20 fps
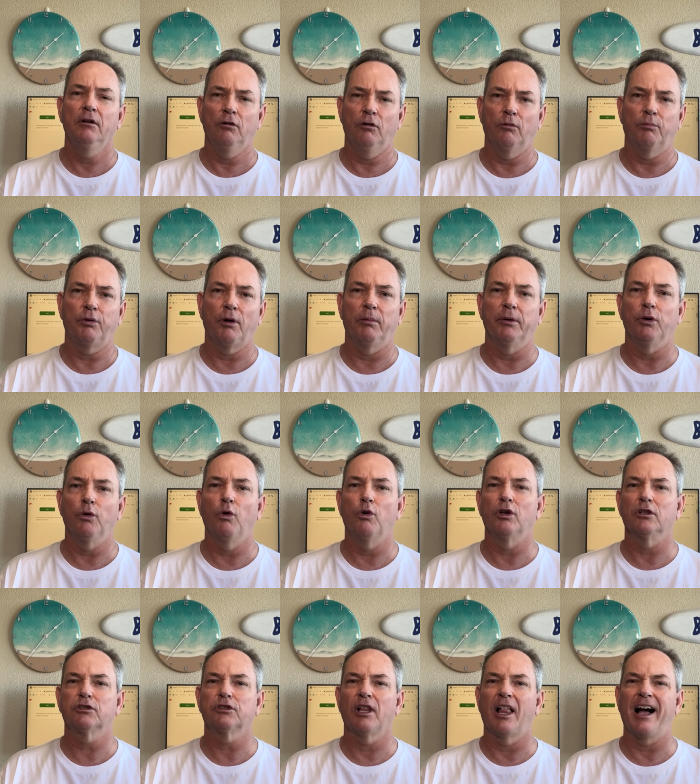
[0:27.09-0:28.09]
Or well, probably
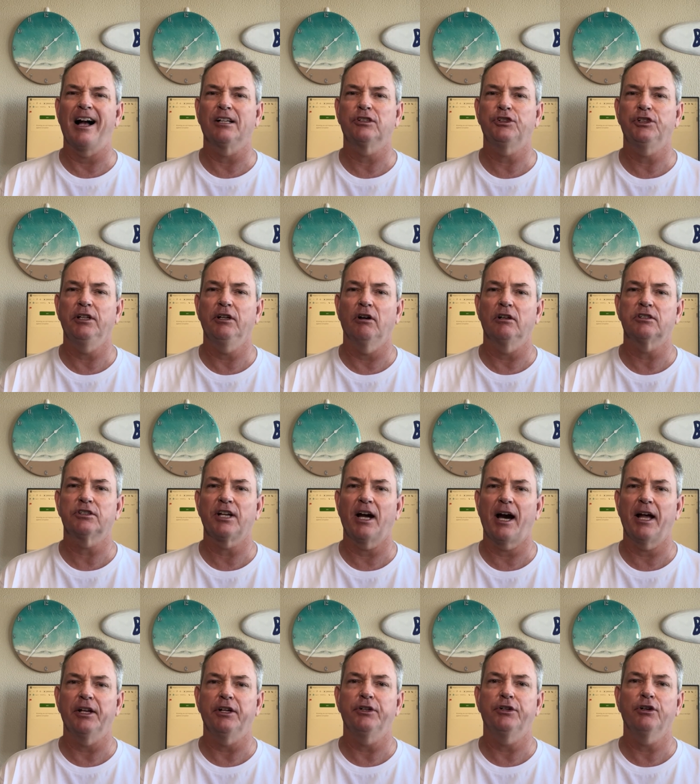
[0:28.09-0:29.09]
August last year I
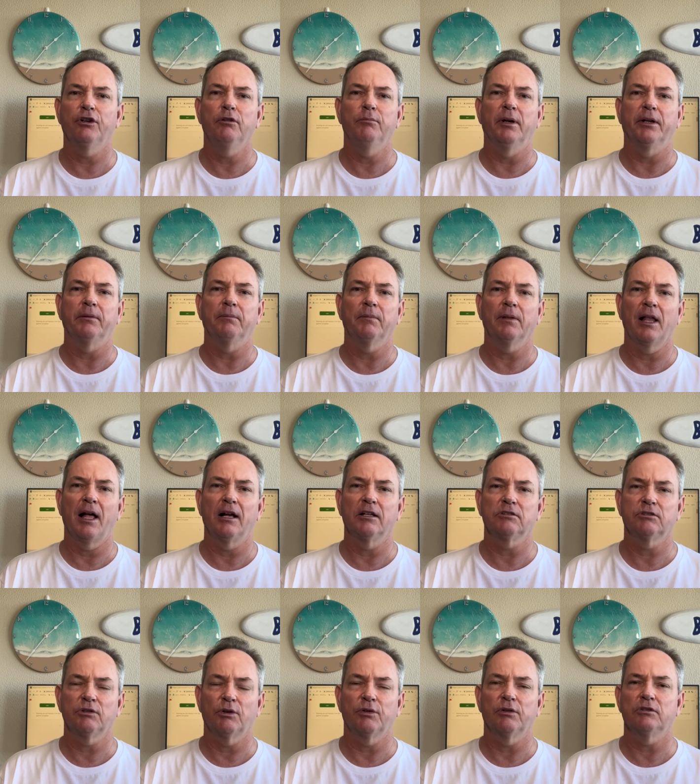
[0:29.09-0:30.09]
started too, but
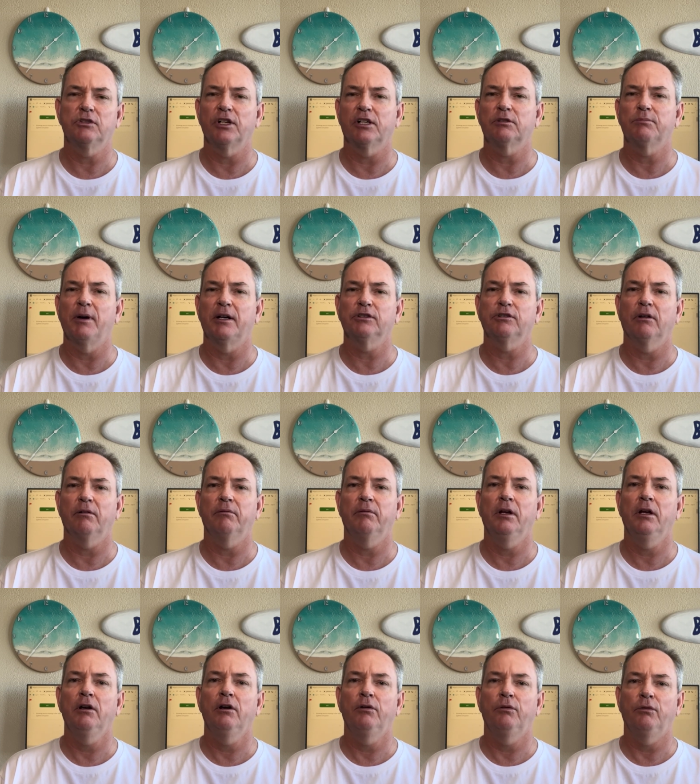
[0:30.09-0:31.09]
last sort of six months I've
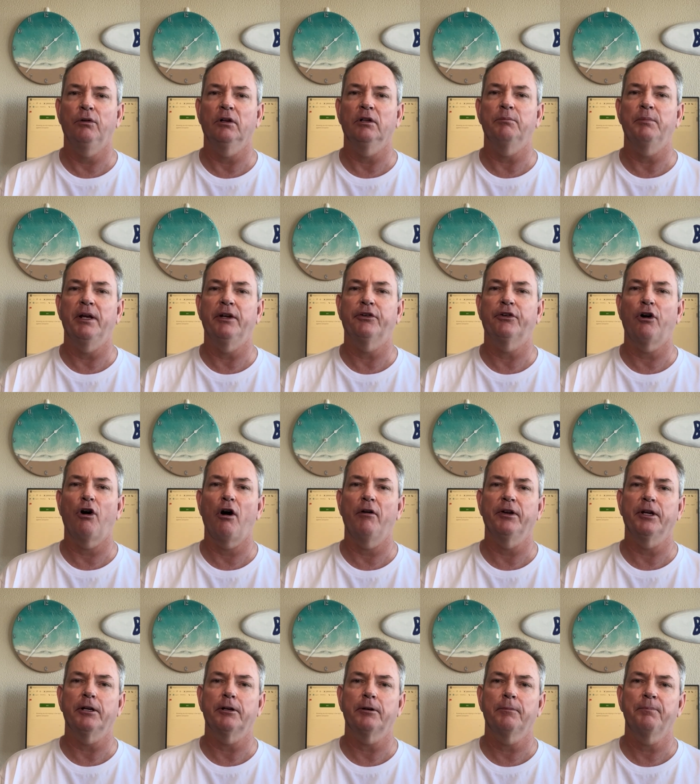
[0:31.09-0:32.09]
really been
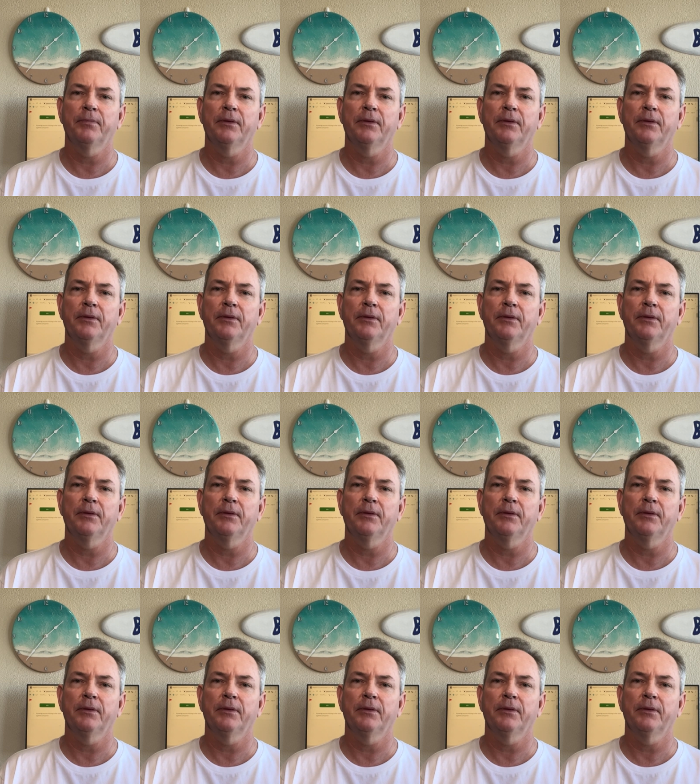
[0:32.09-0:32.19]
driving it.